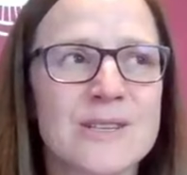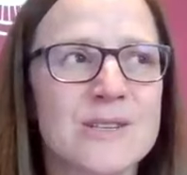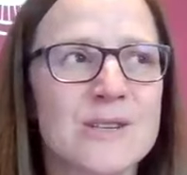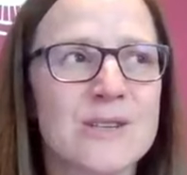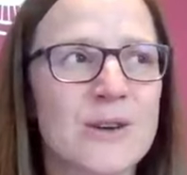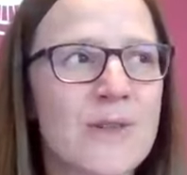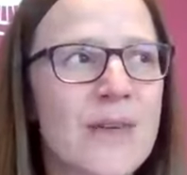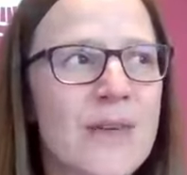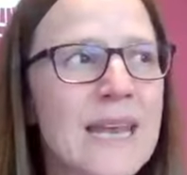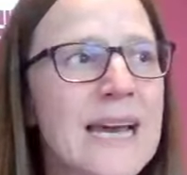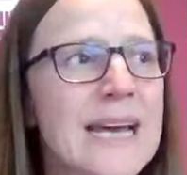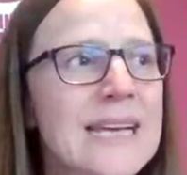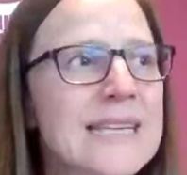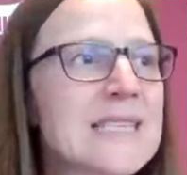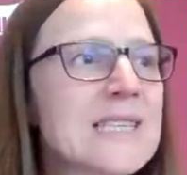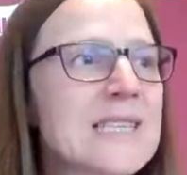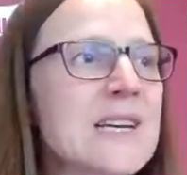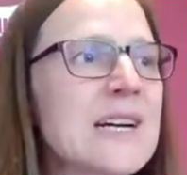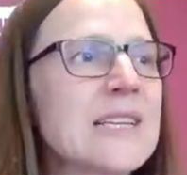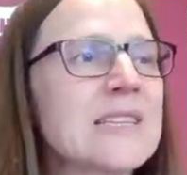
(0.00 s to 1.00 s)
So then I
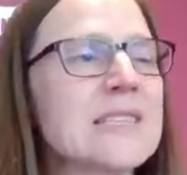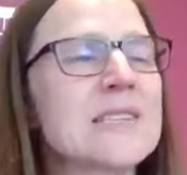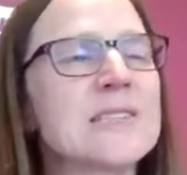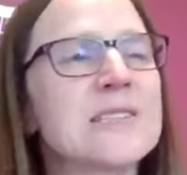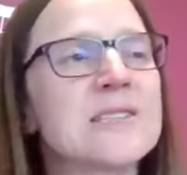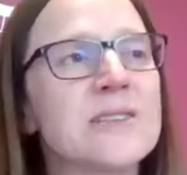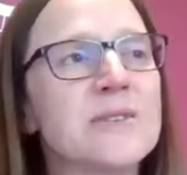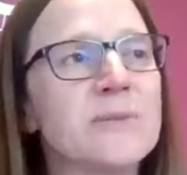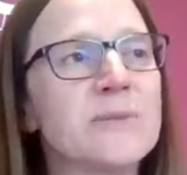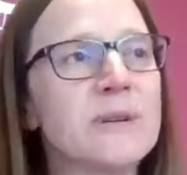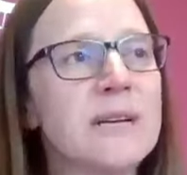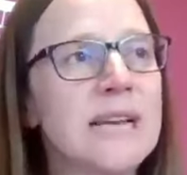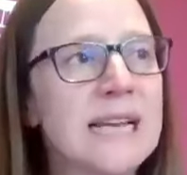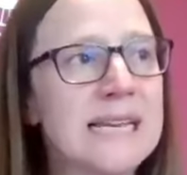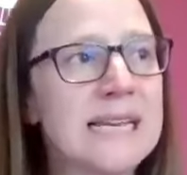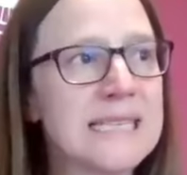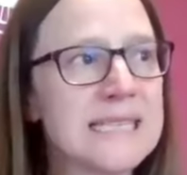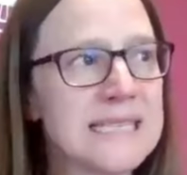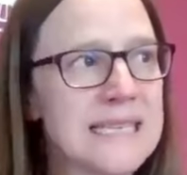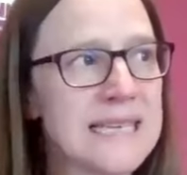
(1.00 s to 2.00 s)
started to
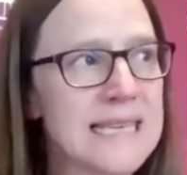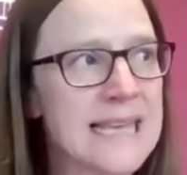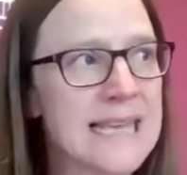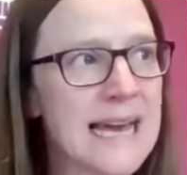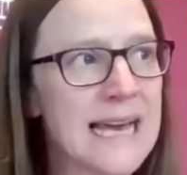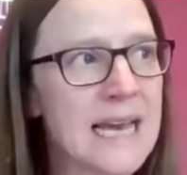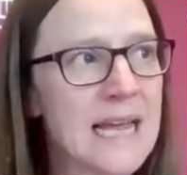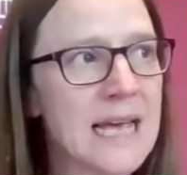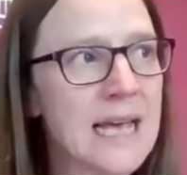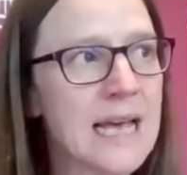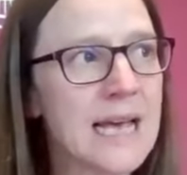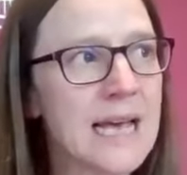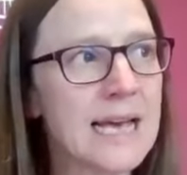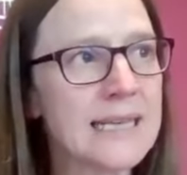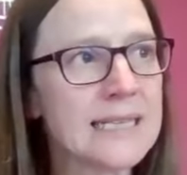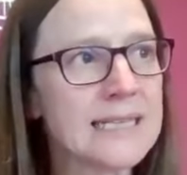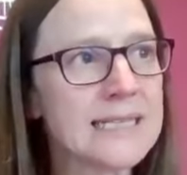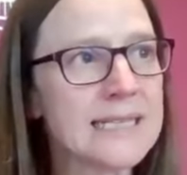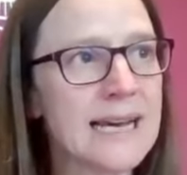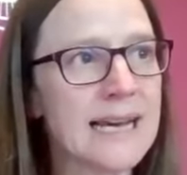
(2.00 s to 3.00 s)
really see that
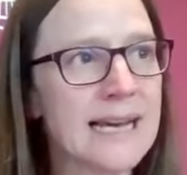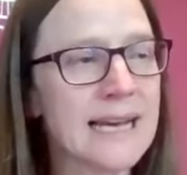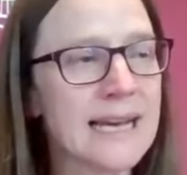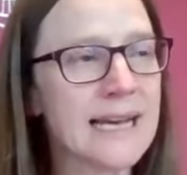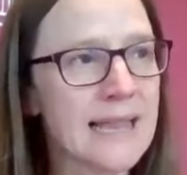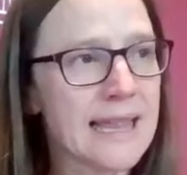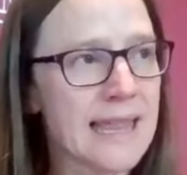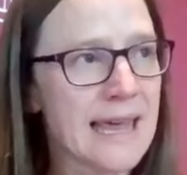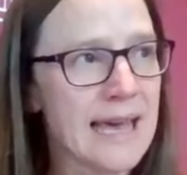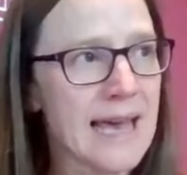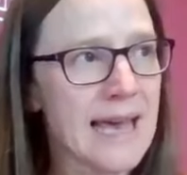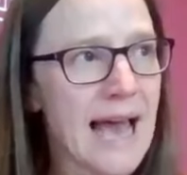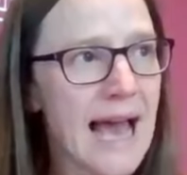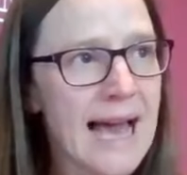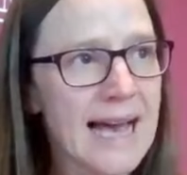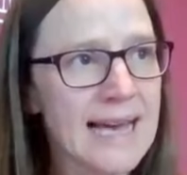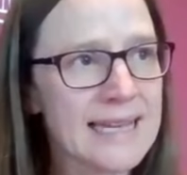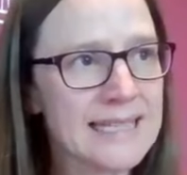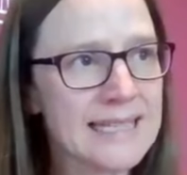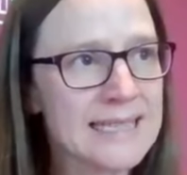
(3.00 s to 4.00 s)
it's like that
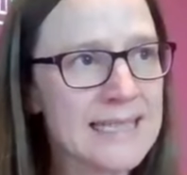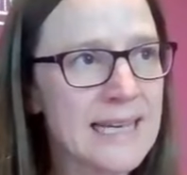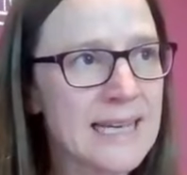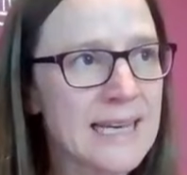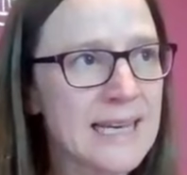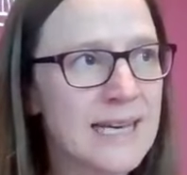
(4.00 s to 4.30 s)
as